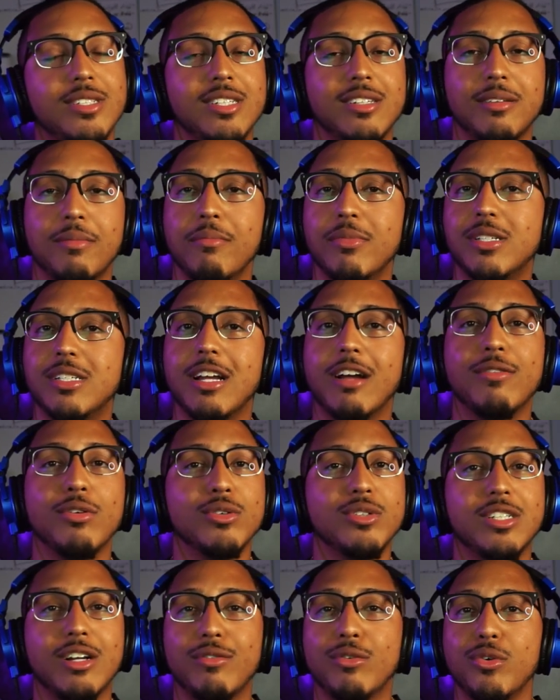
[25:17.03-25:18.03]

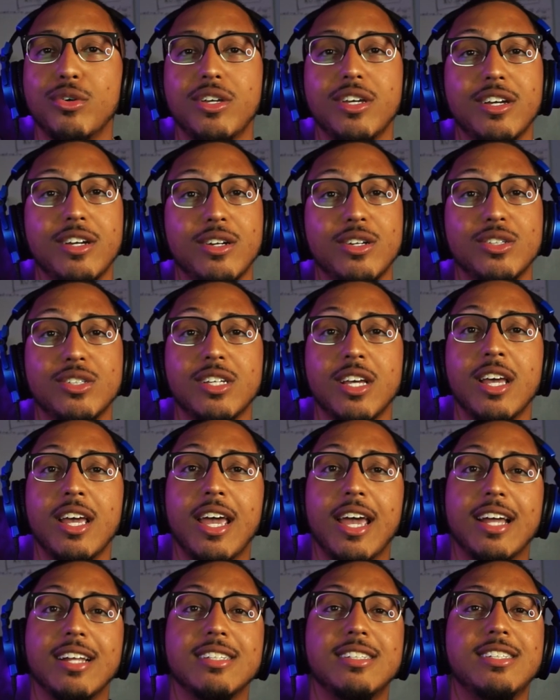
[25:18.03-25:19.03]
several several years,
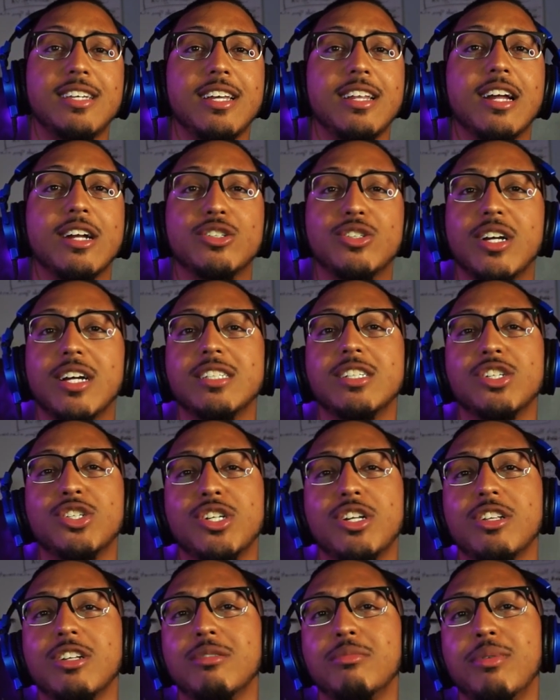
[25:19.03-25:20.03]
and seeing their
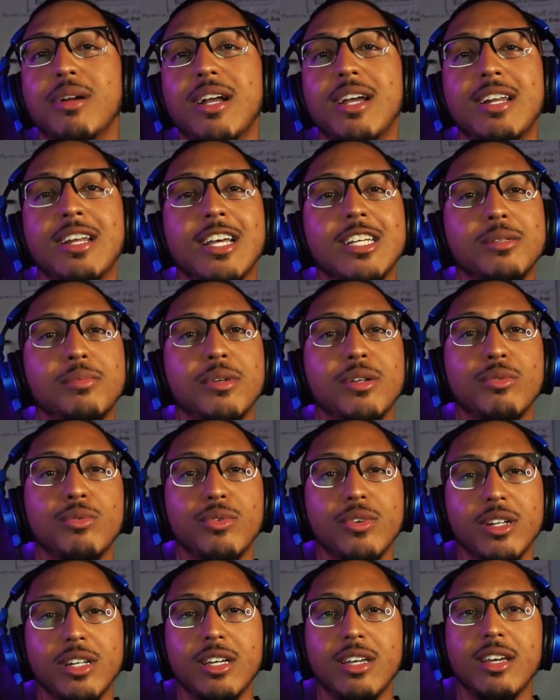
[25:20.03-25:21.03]
transition in their brand has been
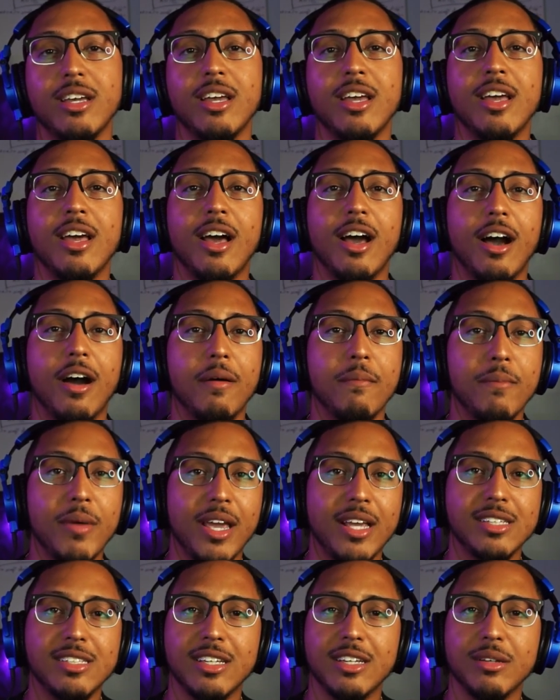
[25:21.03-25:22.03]
really
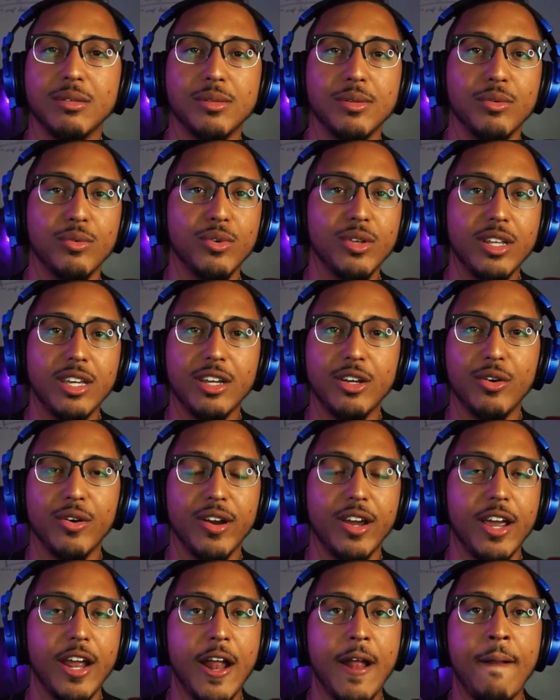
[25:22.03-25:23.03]
amazing. It's been really
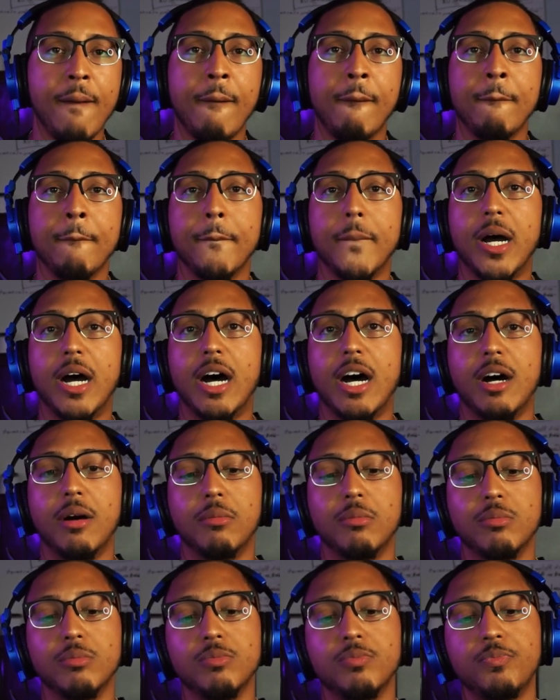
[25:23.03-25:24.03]
great.
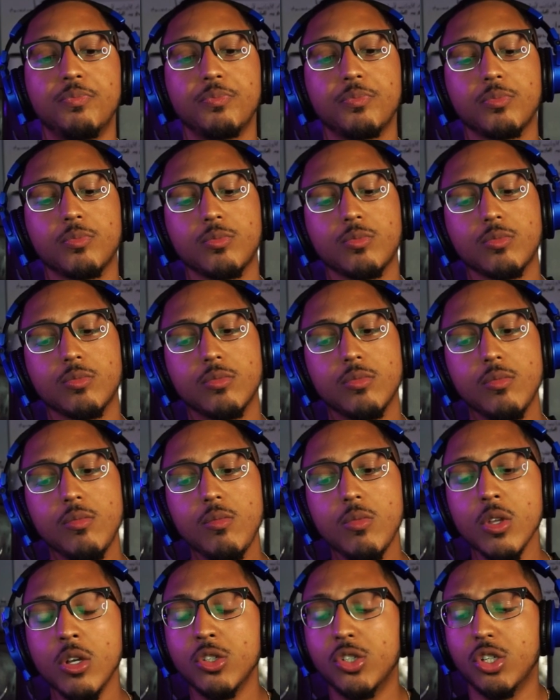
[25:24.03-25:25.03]
Um,
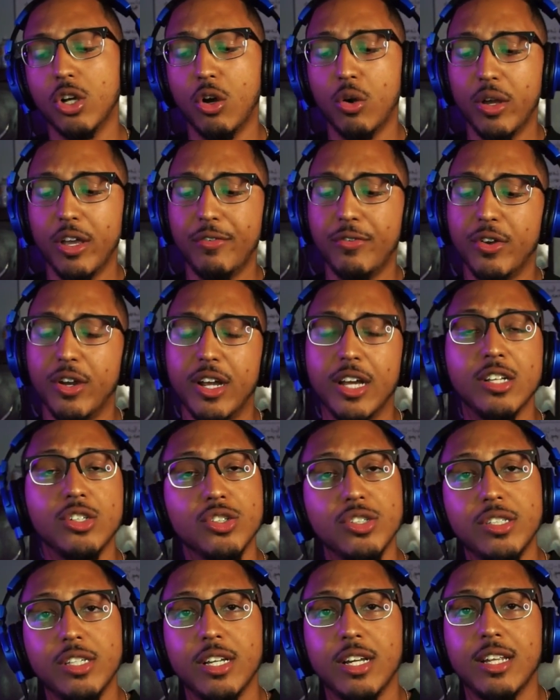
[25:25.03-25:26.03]
so if you're
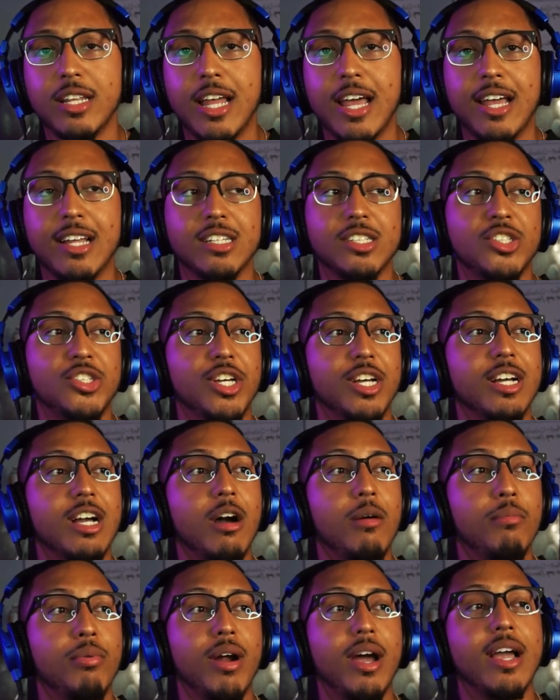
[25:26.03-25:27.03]
interested in that, check
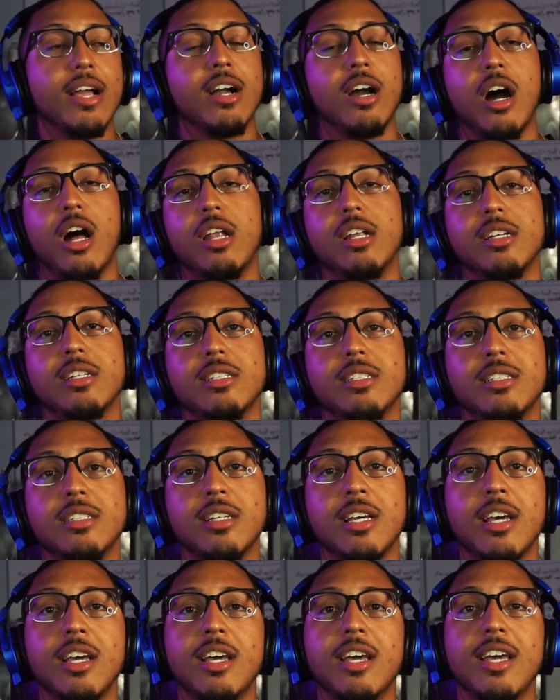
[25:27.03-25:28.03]
out Brian
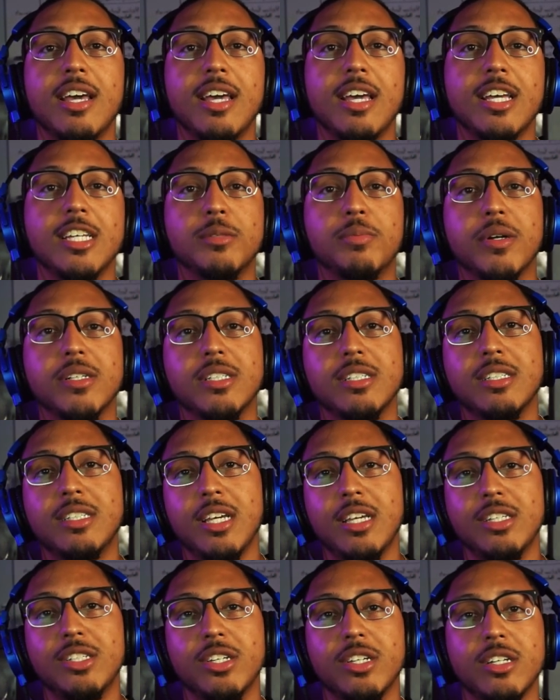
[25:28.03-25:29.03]
Collins, his
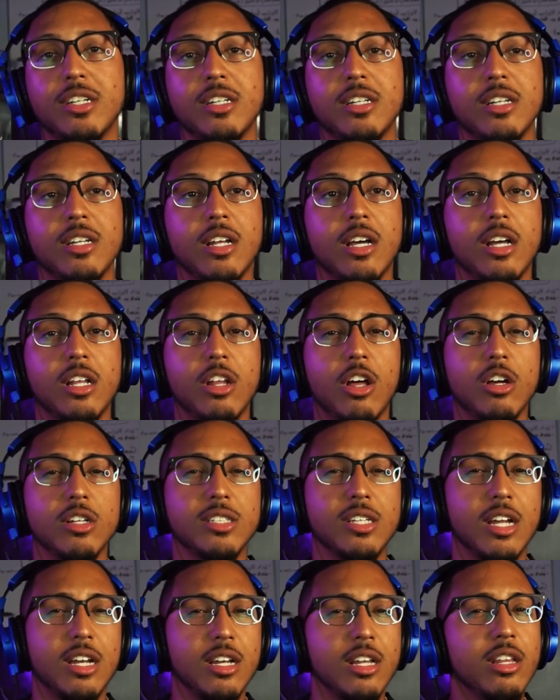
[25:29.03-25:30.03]
presentation
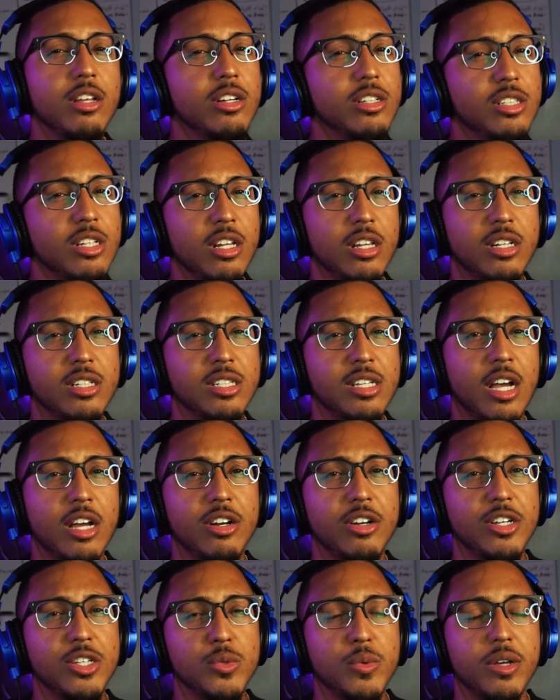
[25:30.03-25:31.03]
alongside another is another
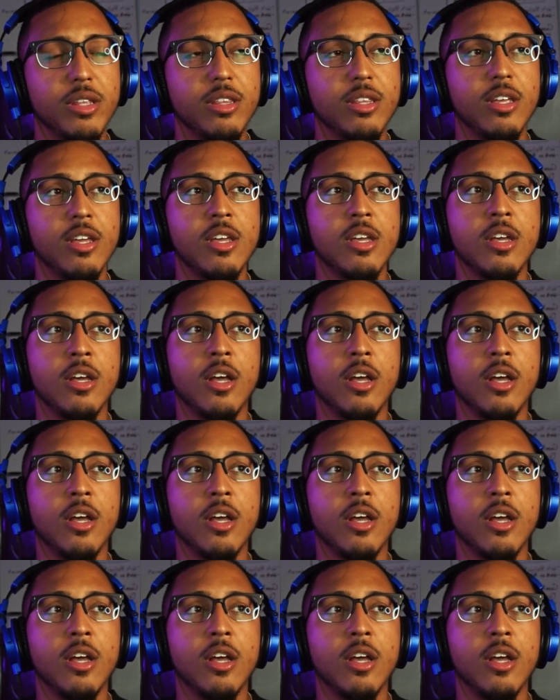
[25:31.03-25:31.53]
designer he's with,